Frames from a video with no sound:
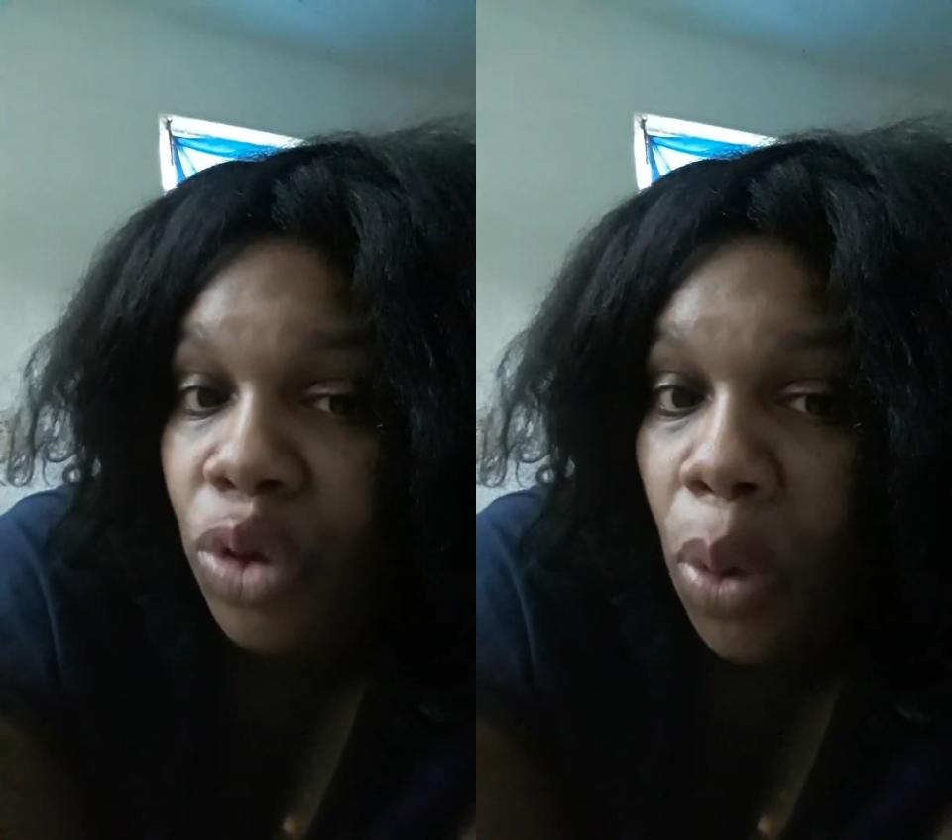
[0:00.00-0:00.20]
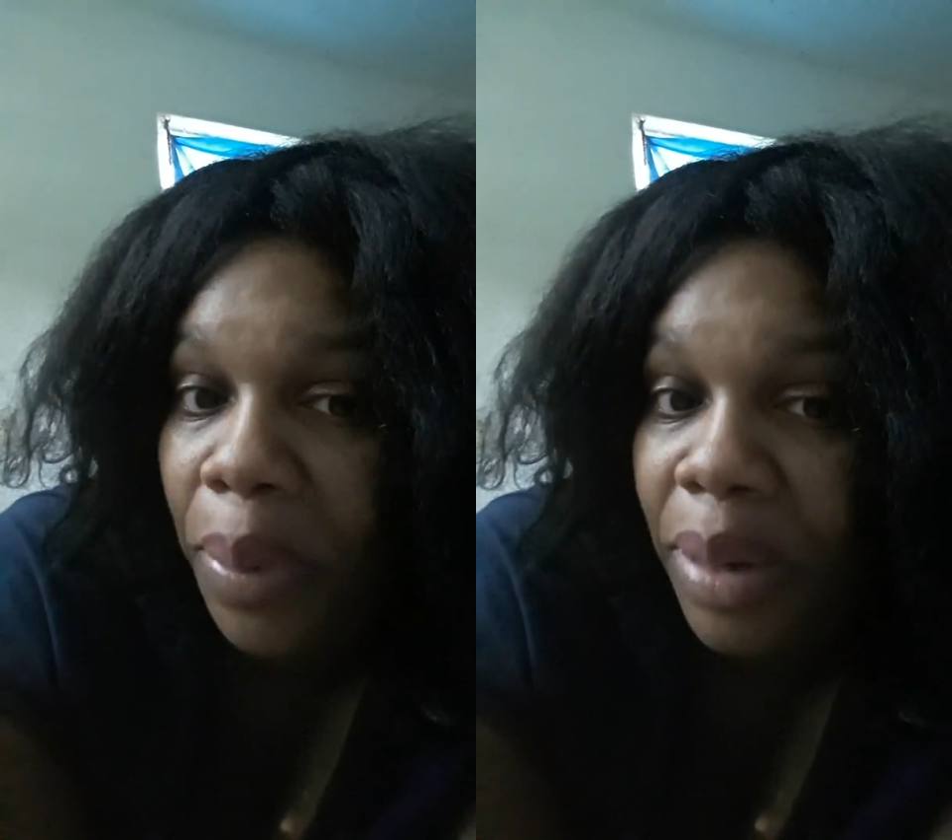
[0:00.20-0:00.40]

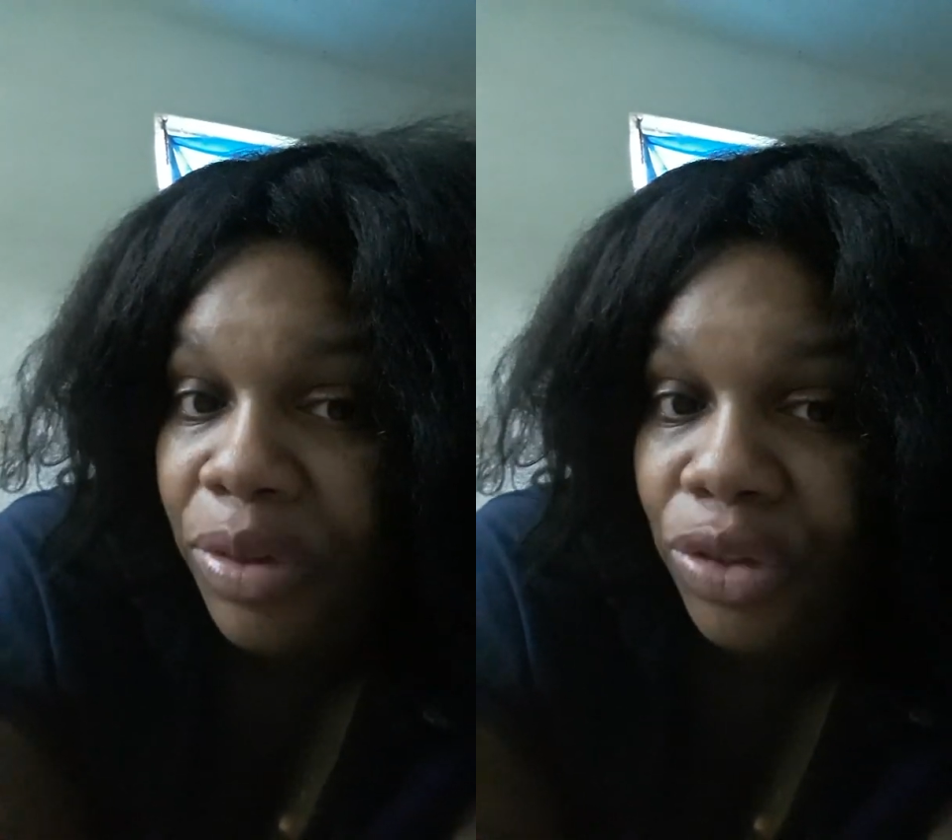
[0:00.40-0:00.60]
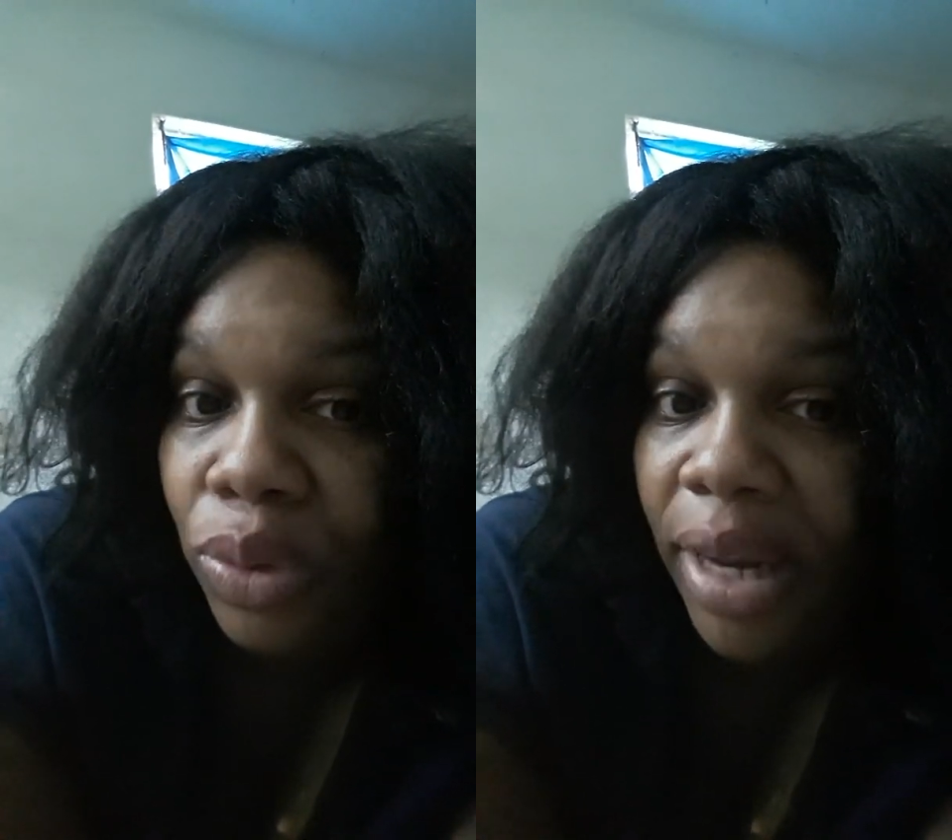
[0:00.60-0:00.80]
open, it
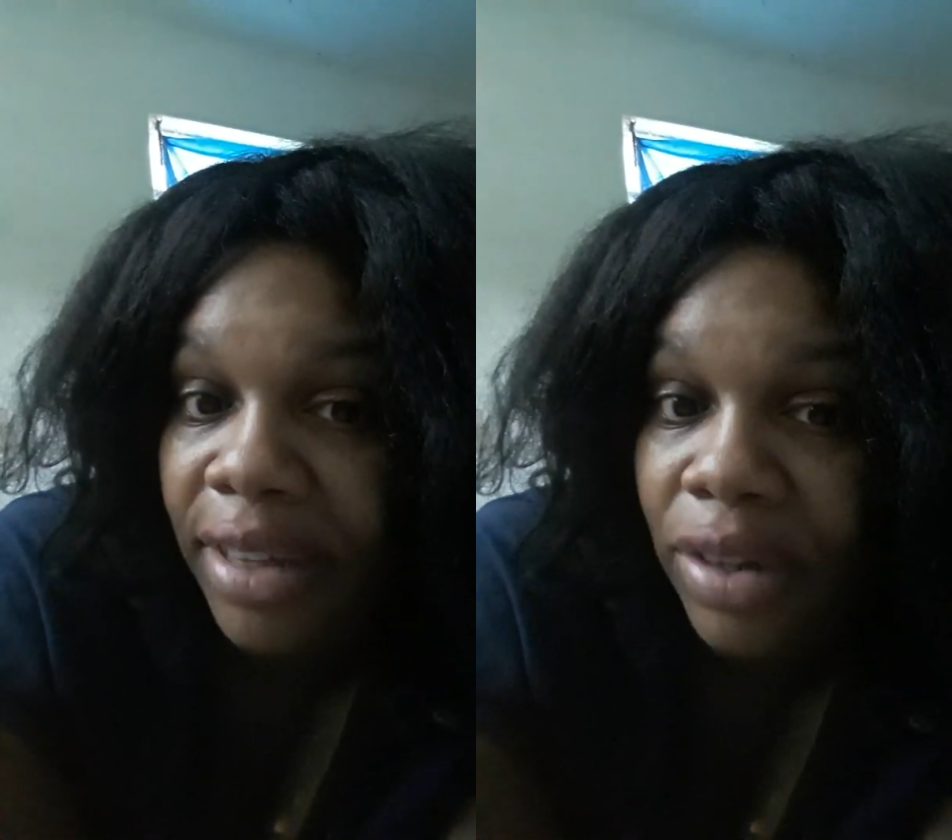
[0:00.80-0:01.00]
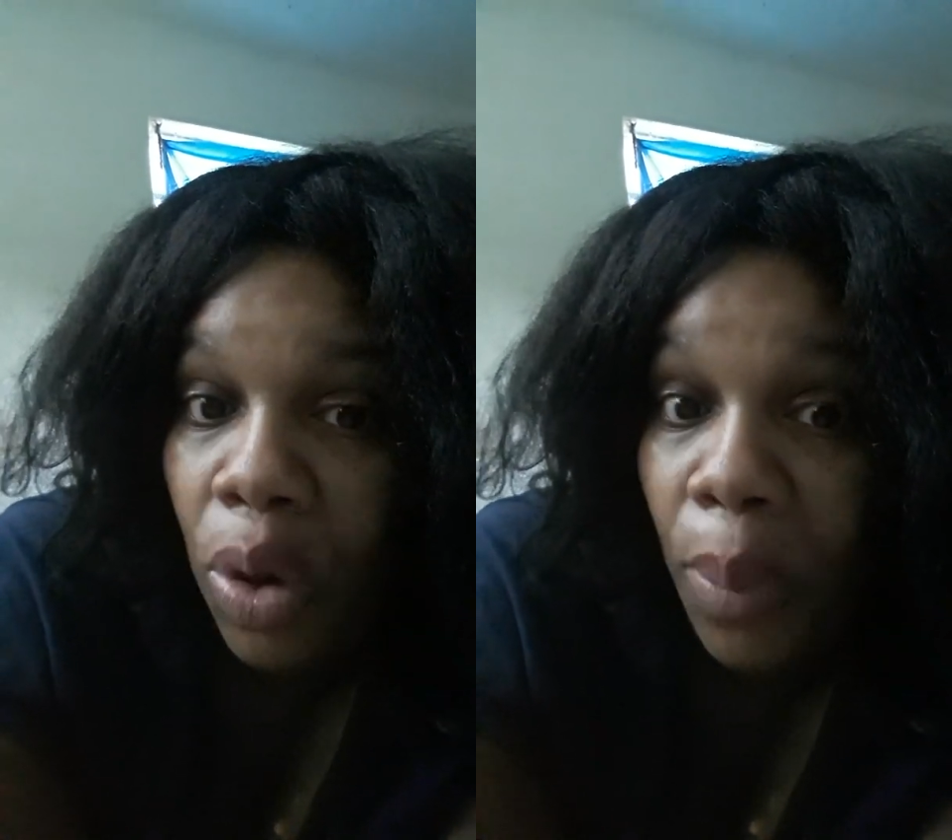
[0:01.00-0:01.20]
was too late
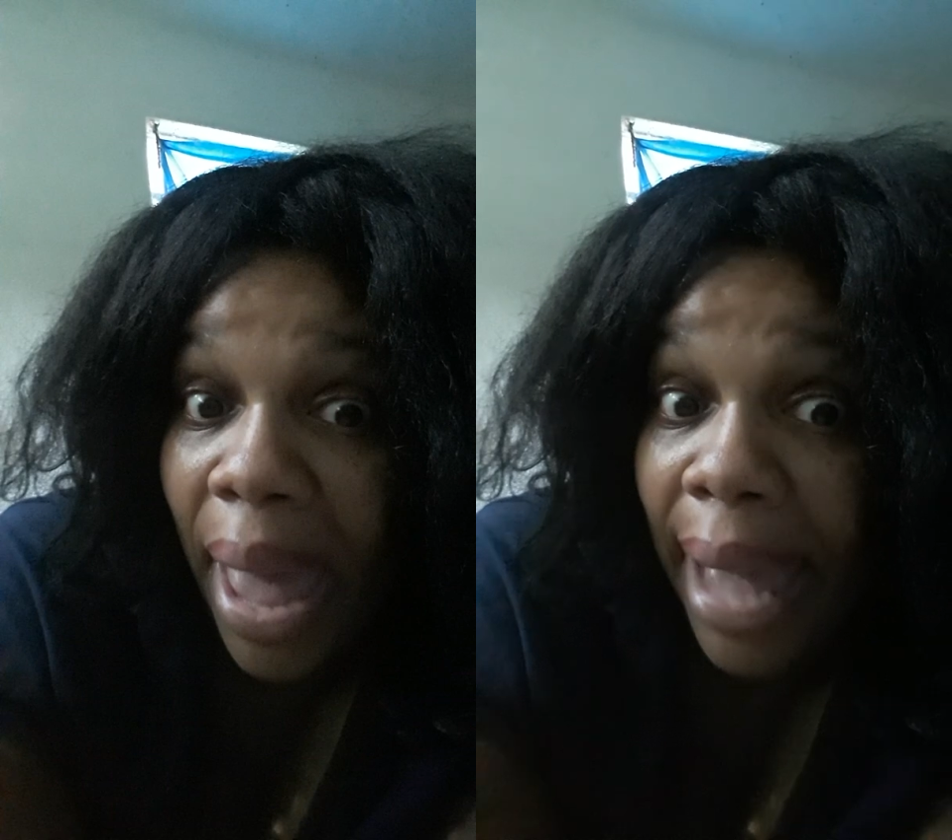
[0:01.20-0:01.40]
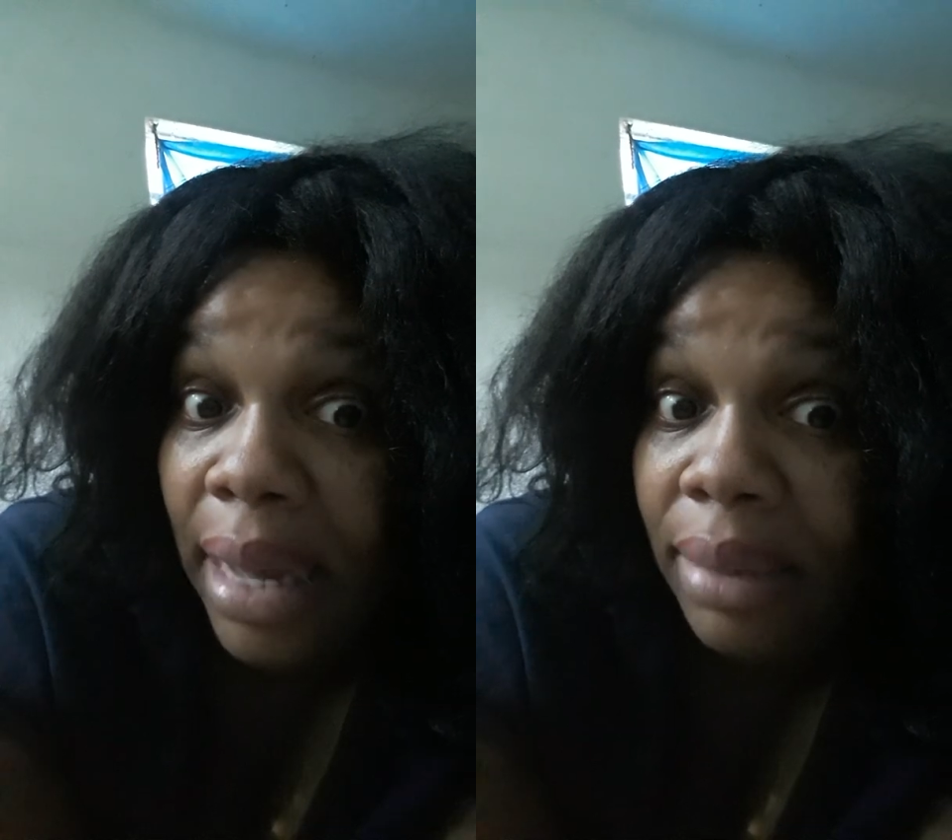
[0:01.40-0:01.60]
to go back.